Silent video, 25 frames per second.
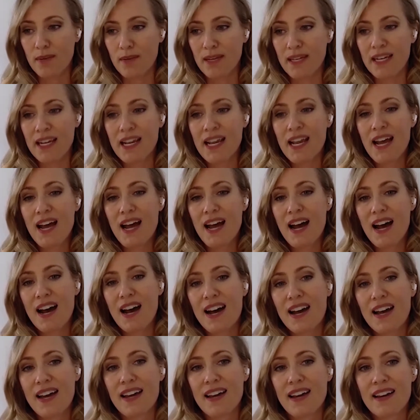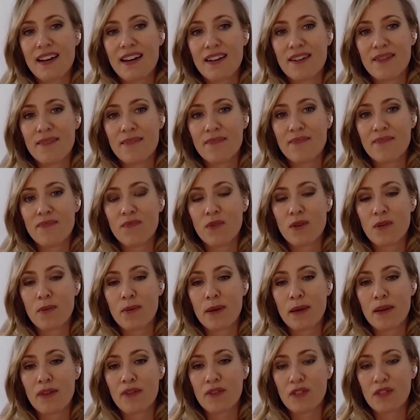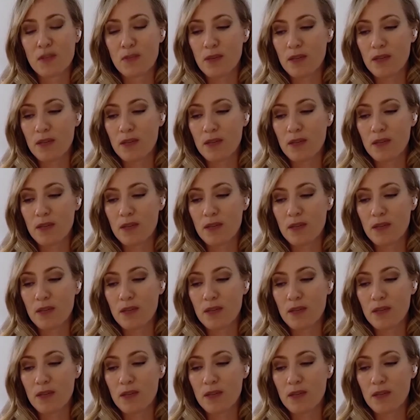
But I, um, one of my first